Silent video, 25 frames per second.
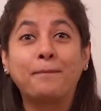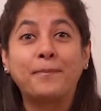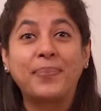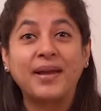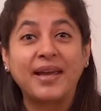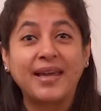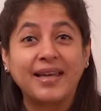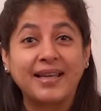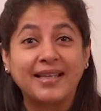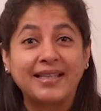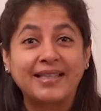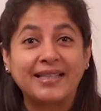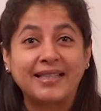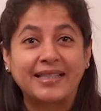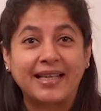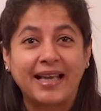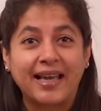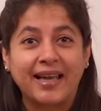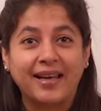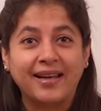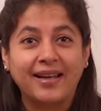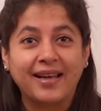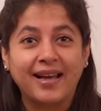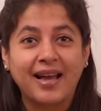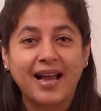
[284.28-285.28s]
pig
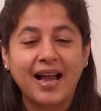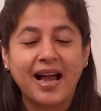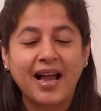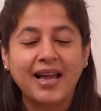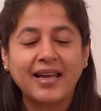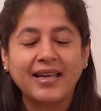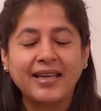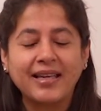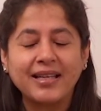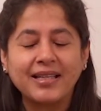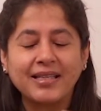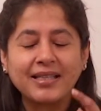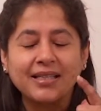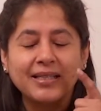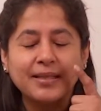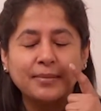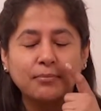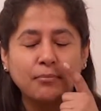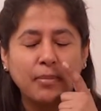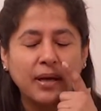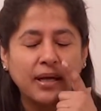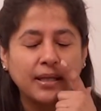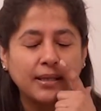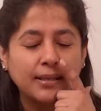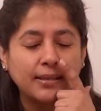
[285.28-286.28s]
said, I can
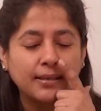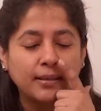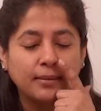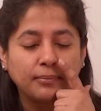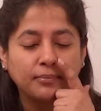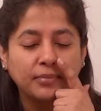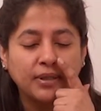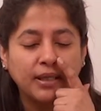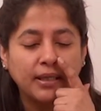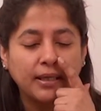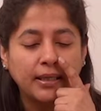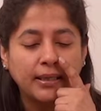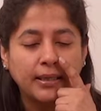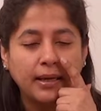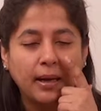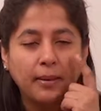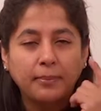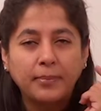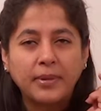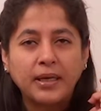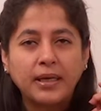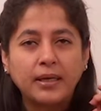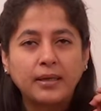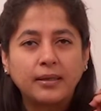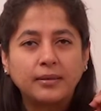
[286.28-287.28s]
smell something
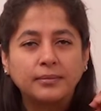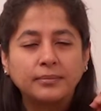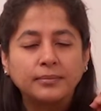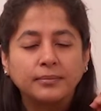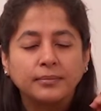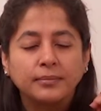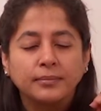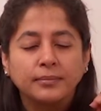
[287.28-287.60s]
yummy.